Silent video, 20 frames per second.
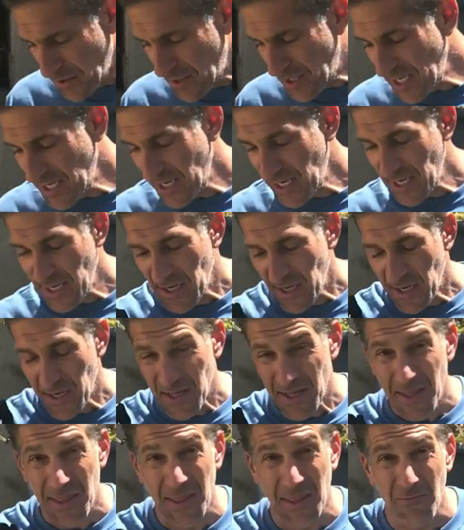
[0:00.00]
The
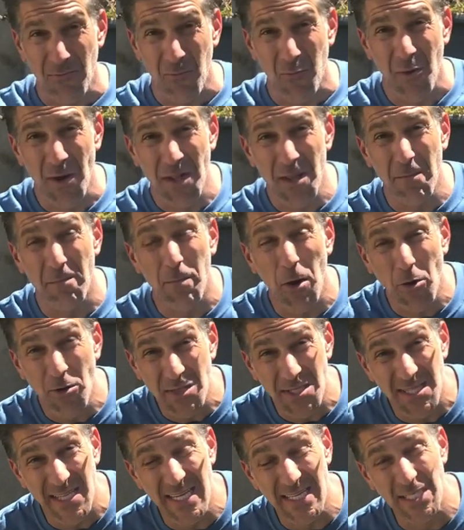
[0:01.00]
One of the
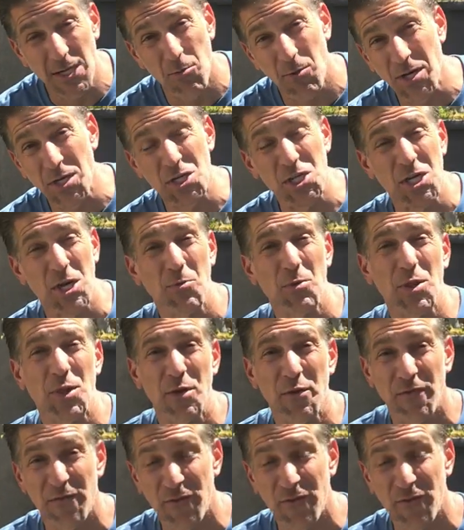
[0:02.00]
bonus things I want to share with you